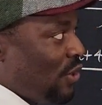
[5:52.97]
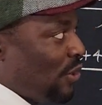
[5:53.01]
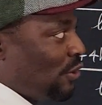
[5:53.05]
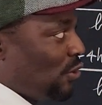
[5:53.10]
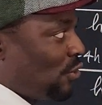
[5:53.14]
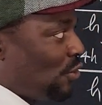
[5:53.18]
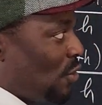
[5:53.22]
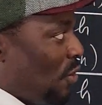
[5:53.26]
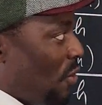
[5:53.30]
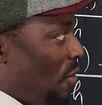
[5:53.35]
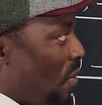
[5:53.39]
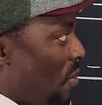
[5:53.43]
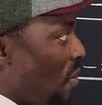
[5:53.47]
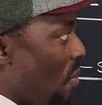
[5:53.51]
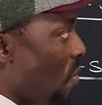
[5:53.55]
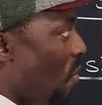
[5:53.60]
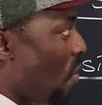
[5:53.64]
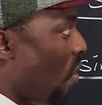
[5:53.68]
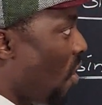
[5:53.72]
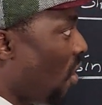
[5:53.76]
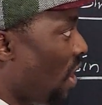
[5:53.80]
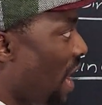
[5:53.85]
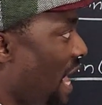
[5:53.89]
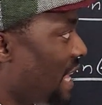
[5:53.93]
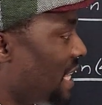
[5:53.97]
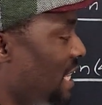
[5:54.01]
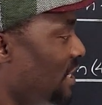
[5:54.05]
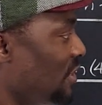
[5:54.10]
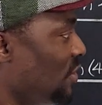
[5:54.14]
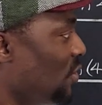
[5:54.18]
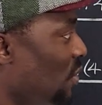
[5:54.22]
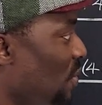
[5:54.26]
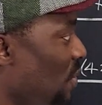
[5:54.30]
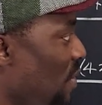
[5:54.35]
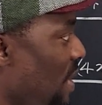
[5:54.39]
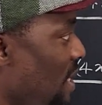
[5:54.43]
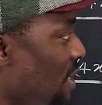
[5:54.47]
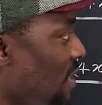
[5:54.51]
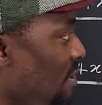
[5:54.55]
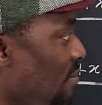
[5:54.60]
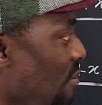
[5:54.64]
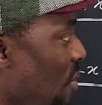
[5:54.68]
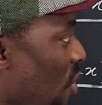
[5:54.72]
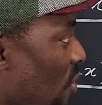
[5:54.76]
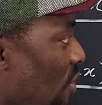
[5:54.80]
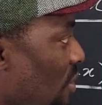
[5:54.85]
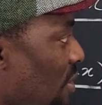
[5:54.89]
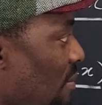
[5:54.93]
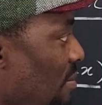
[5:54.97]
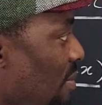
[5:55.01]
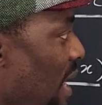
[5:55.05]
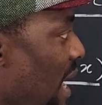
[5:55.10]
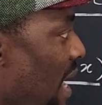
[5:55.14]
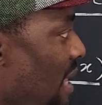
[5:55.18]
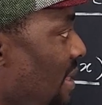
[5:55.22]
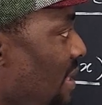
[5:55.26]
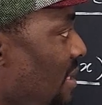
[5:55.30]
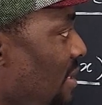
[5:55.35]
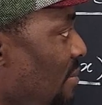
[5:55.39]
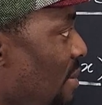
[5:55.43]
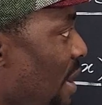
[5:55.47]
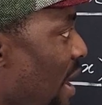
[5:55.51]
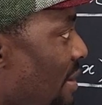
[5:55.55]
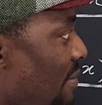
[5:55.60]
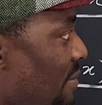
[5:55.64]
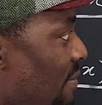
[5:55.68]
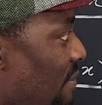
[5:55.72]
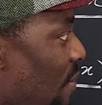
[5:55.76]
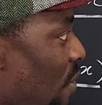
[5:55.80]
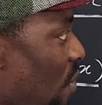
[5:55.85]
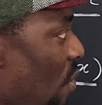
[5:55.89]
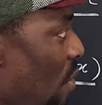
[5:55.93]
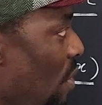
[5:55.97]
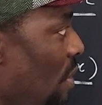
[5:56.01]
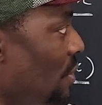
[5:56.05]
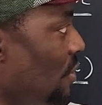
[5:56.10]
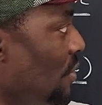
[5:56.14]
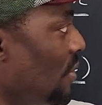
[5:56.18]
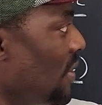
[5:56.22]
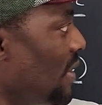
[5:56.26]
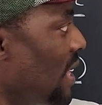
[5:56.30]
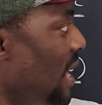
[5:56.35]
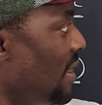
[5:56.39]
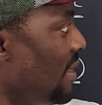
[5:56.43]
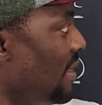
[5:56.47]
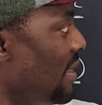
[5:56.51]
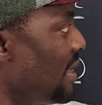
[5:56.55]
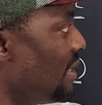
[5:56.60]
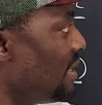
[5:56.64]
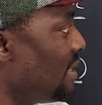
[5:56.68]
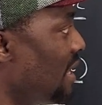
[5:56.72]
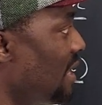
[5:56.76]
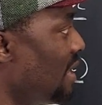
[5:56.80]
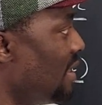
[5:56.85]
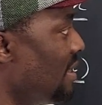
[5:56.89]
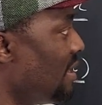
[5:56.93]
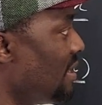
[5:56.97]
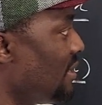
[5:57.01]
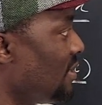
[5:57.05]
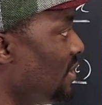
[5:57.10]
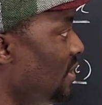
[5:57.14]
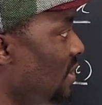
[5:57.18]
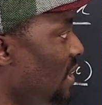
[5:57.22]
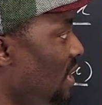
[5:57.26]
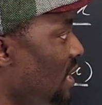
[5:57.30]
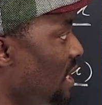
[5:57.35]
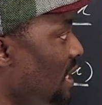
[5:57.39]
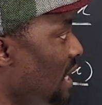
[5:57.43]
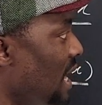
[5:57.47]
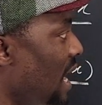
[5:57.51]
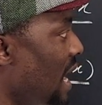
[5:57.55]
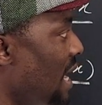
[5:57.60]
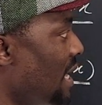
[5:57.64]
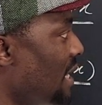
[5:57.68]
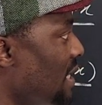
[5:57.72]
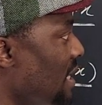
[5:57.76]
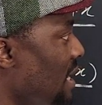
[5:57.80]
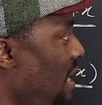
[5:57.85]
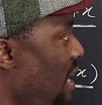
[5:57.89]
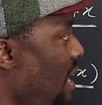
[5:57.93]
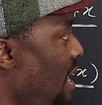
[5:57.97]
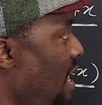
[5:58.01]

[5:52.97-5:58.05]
So all I can do is multiply this by 4 so that this and this look alike.